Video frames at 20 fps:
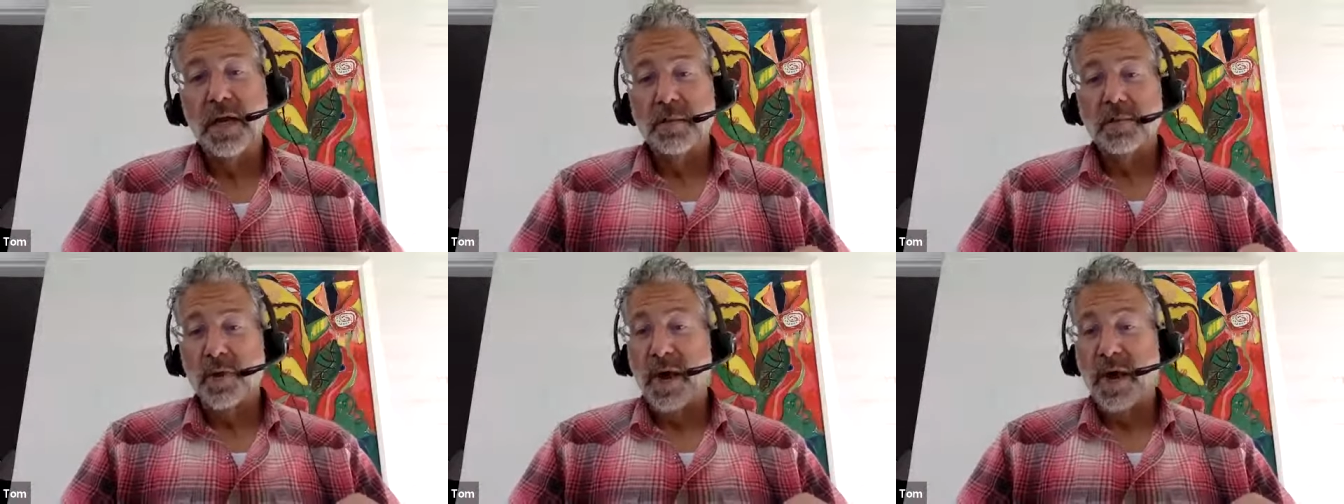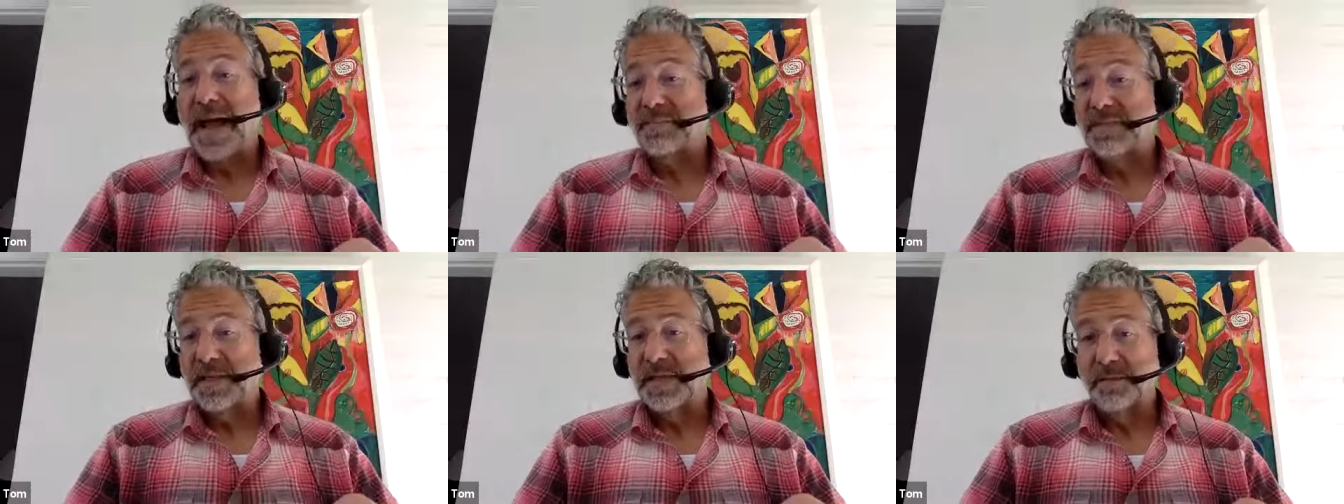
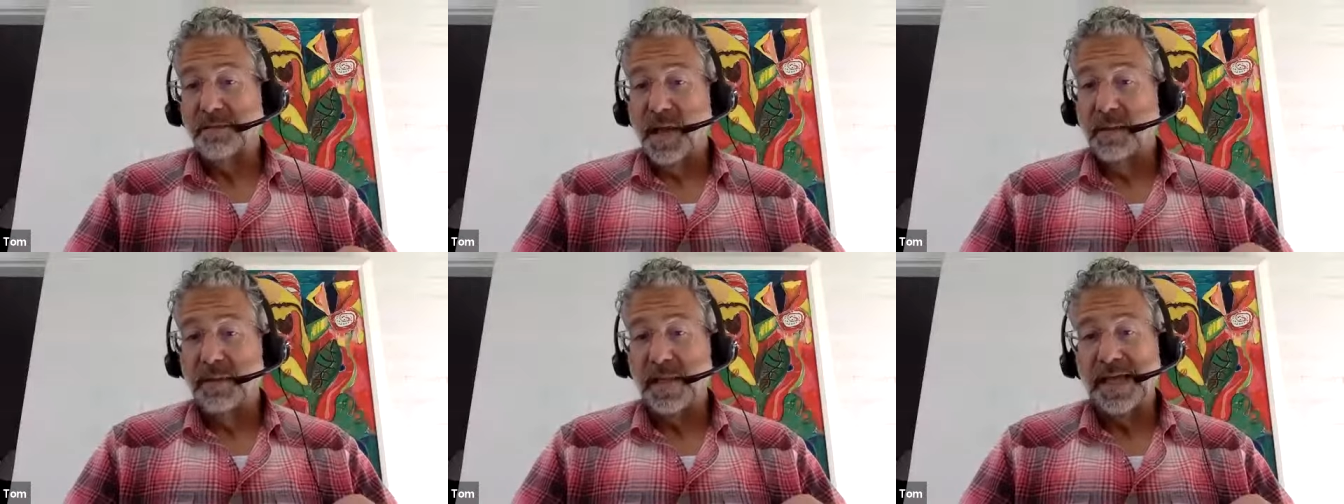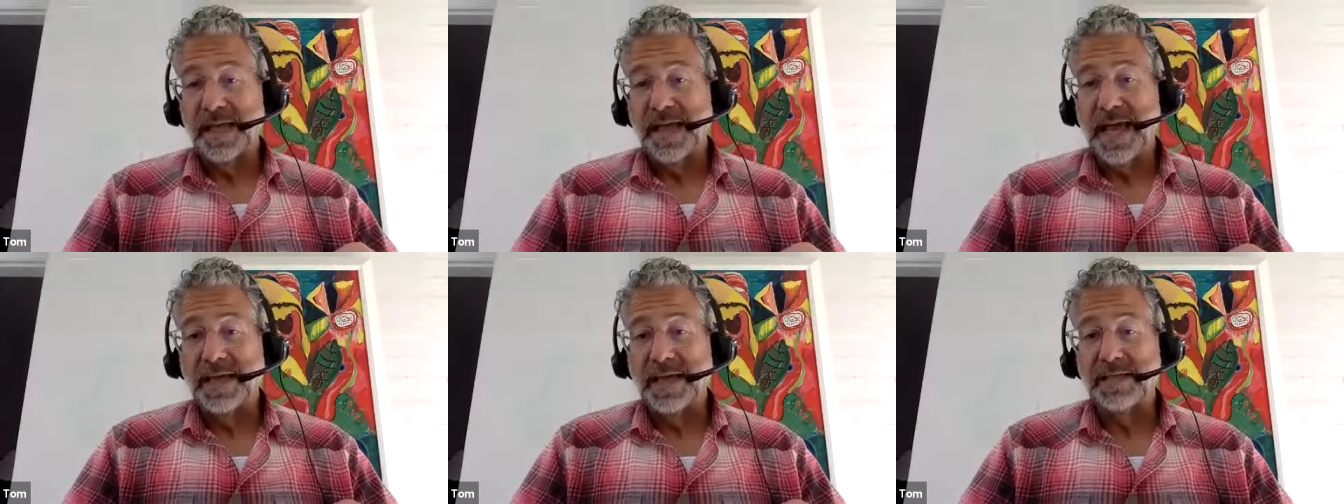perhaps a
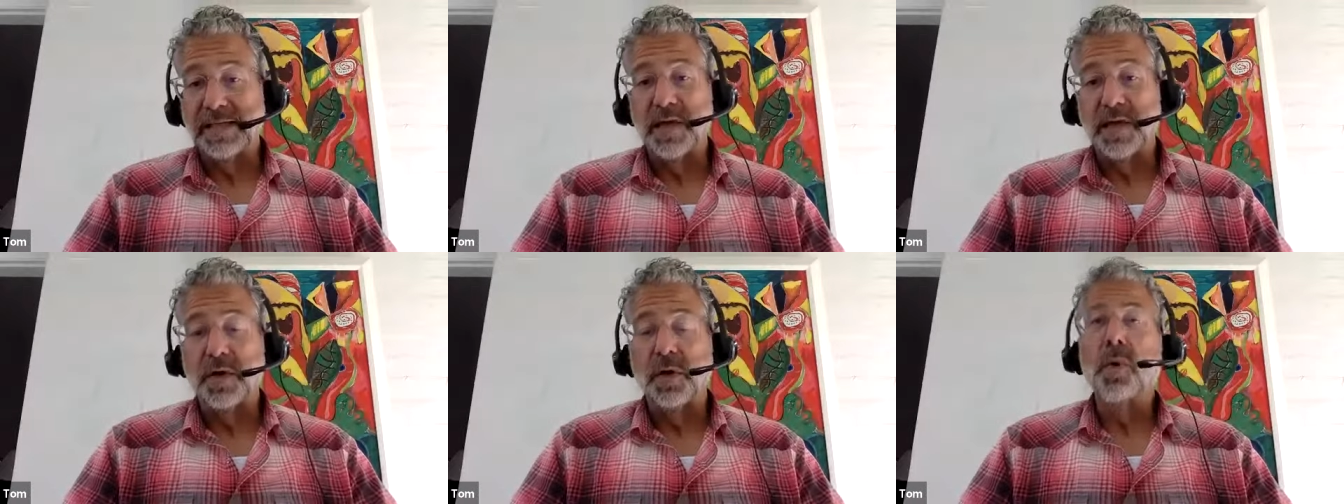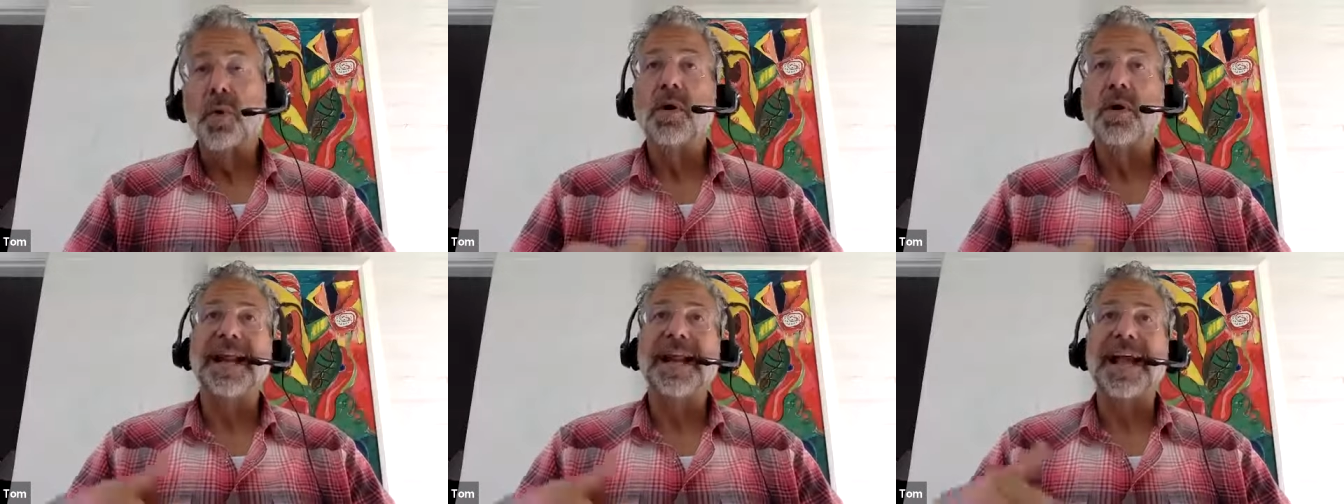public exit
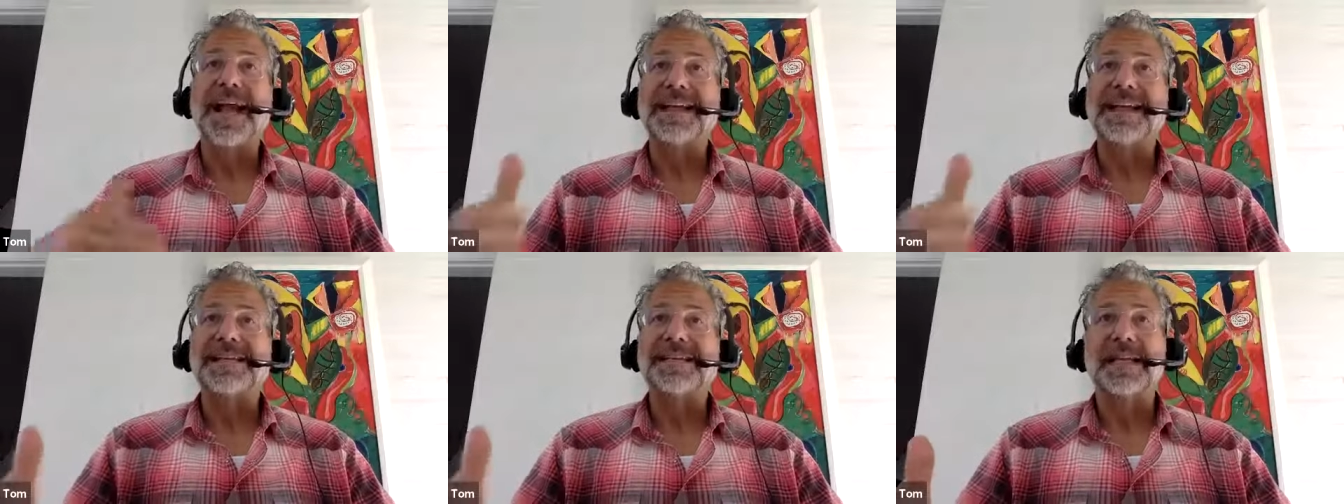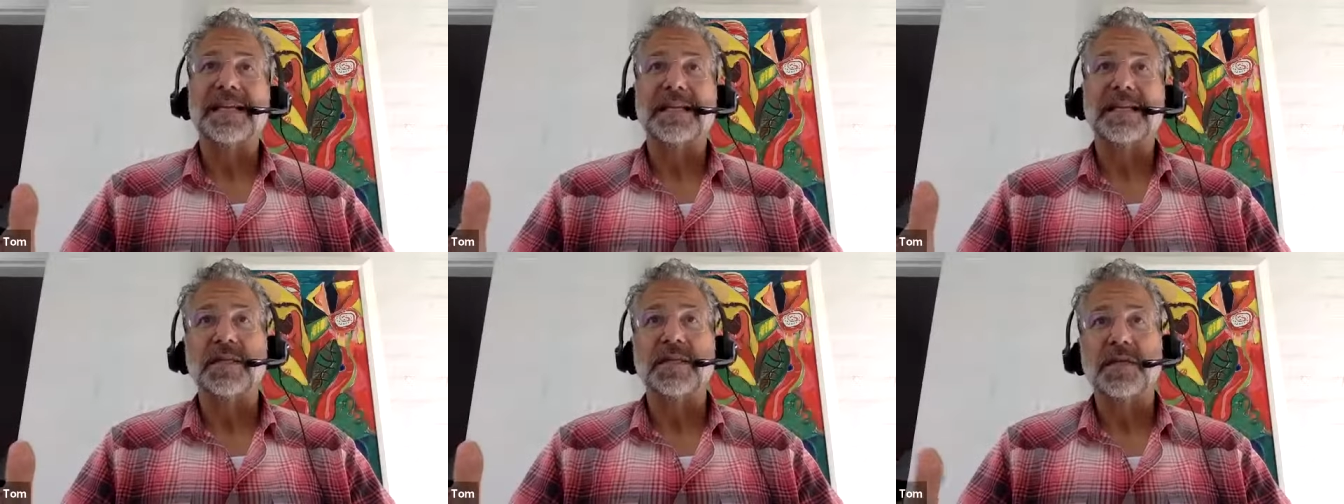or an
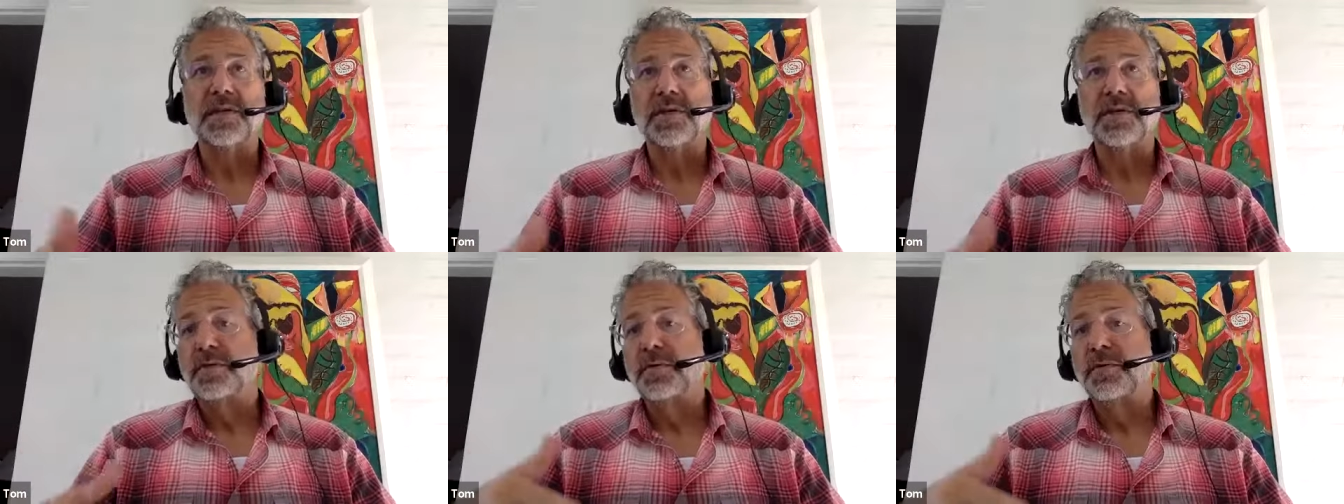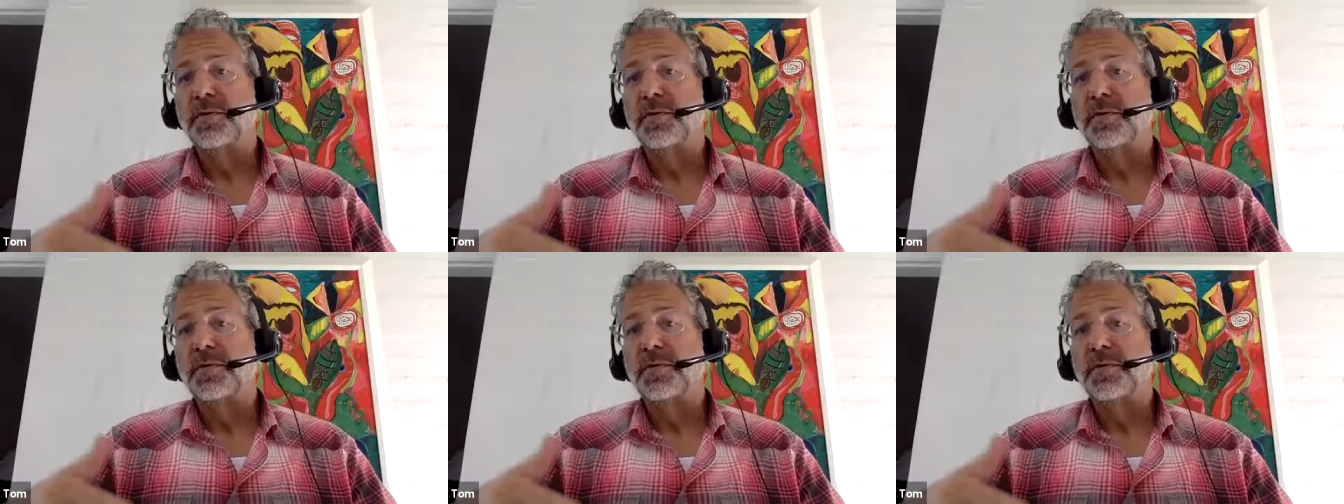exit to